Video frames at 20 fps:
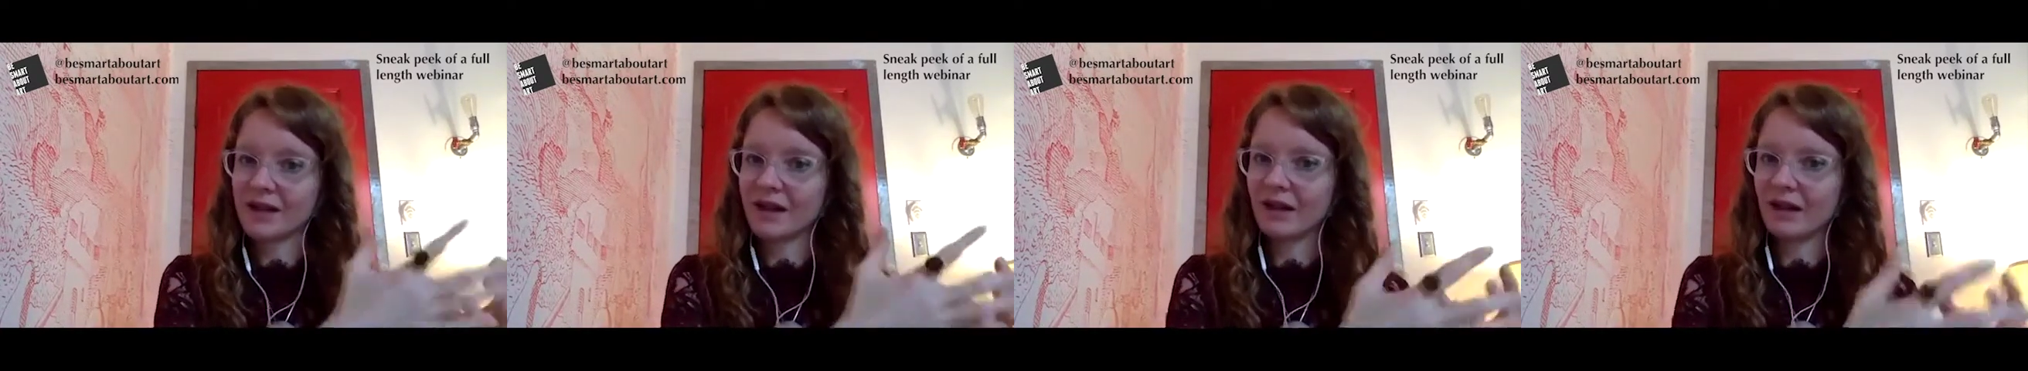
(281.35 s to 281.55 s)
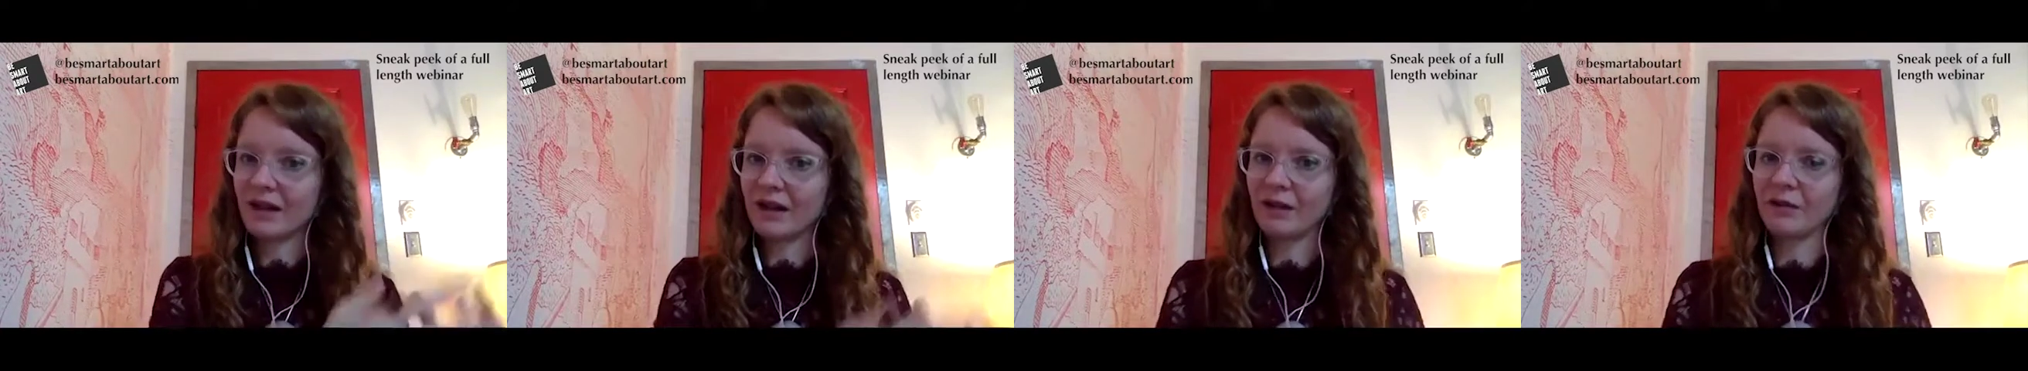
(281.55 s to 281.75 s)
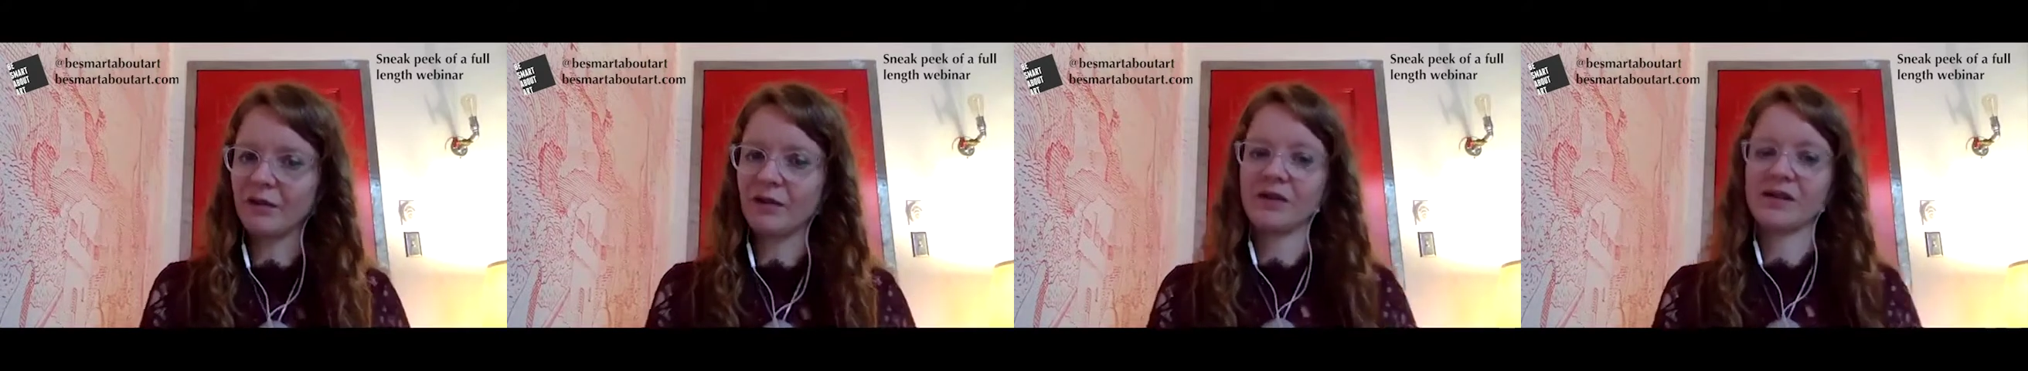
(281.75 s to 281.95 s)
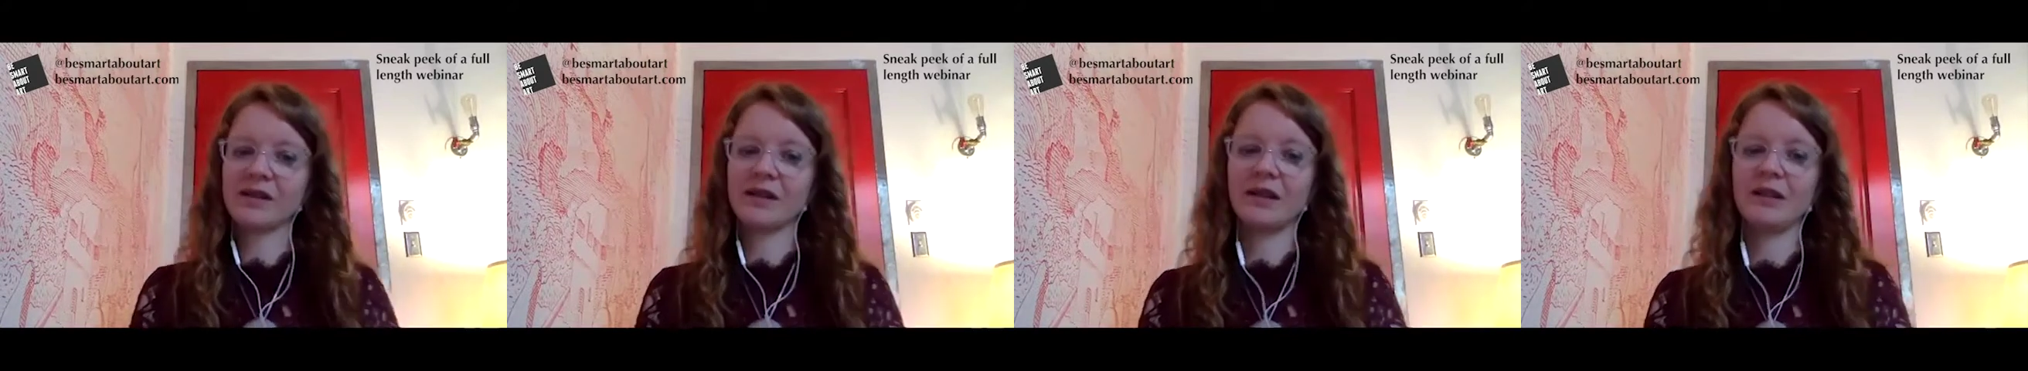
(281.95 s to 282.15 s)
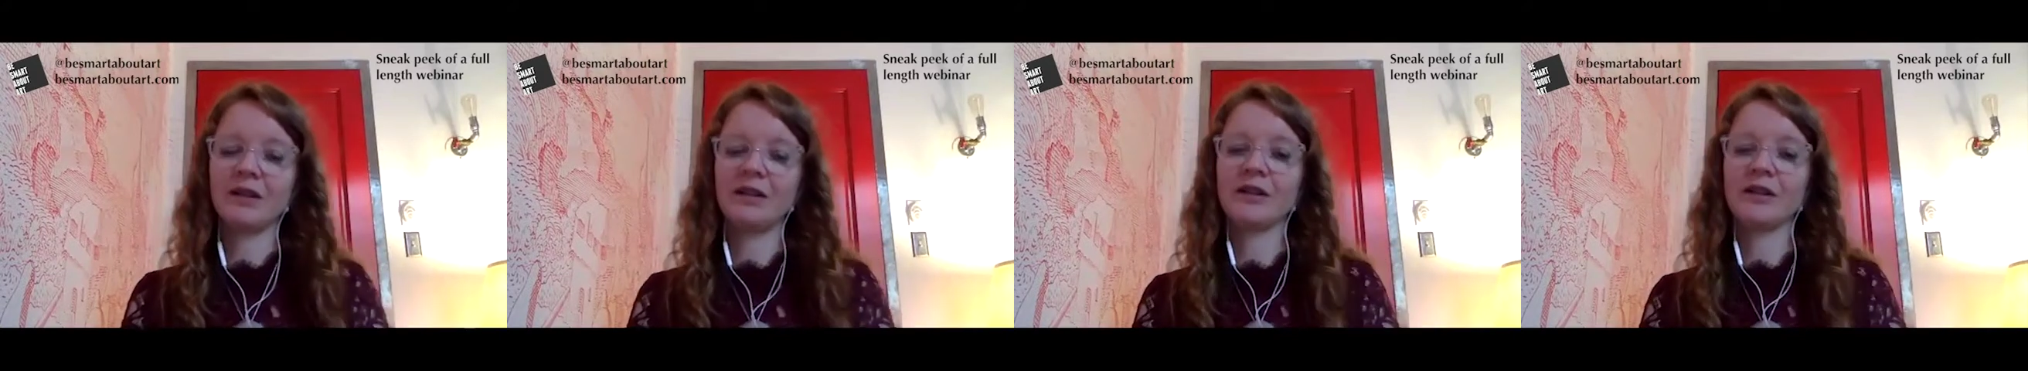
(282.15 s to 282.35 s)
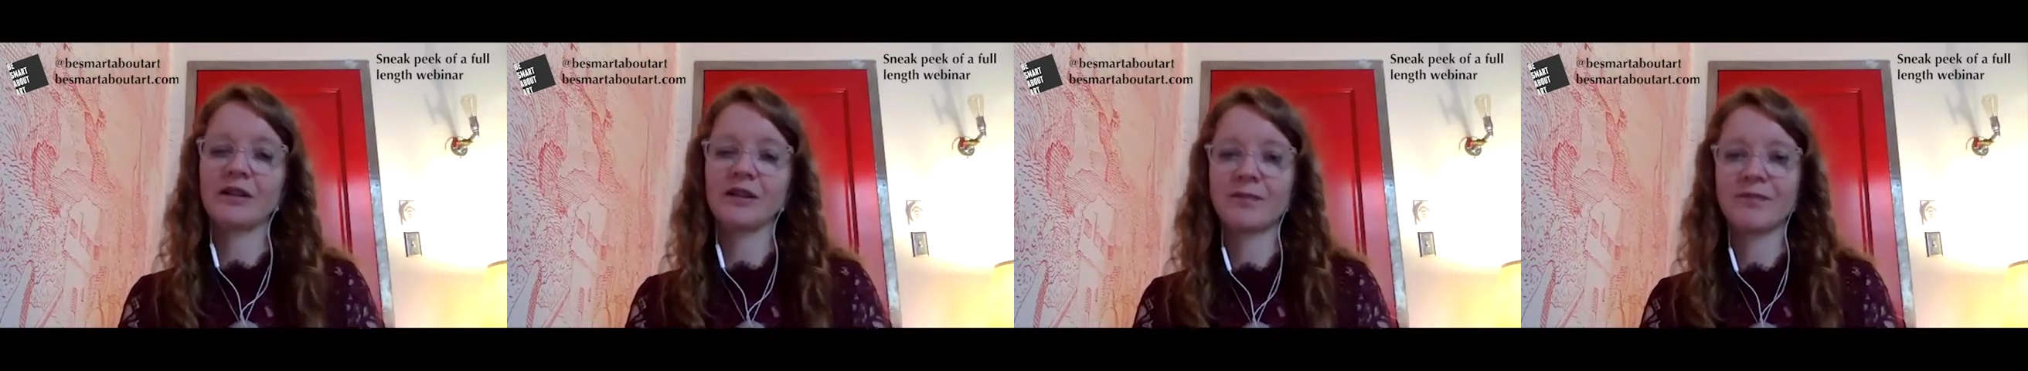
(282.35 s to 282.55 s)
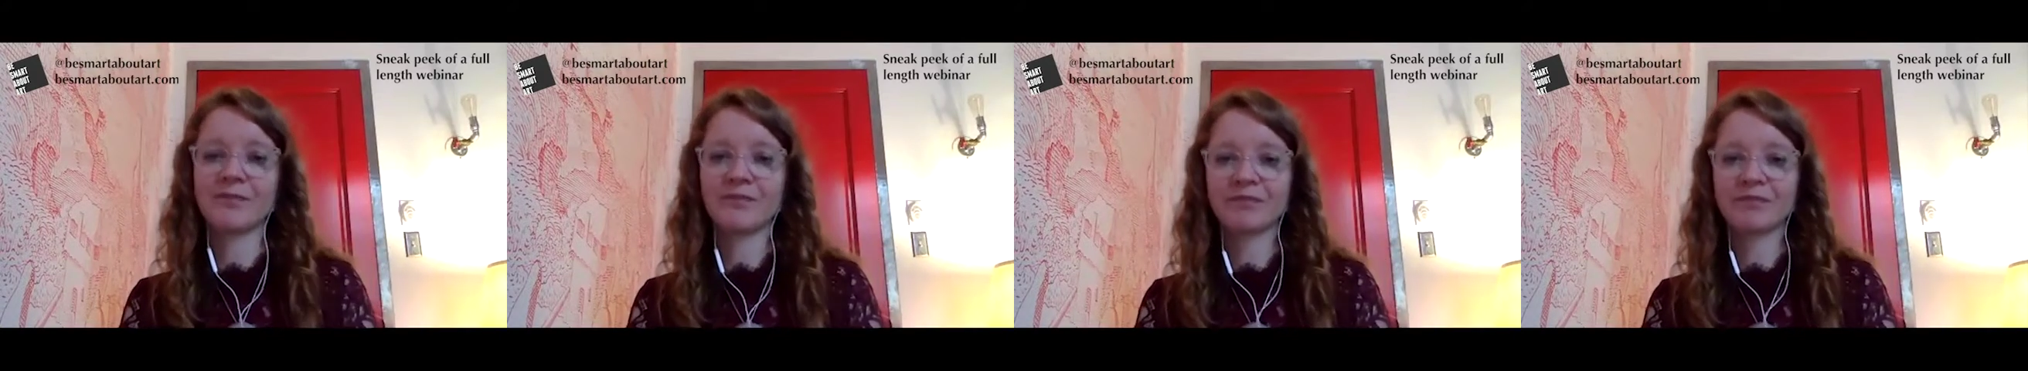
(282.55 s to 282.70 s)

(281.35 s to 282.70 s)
carry on those dialogues.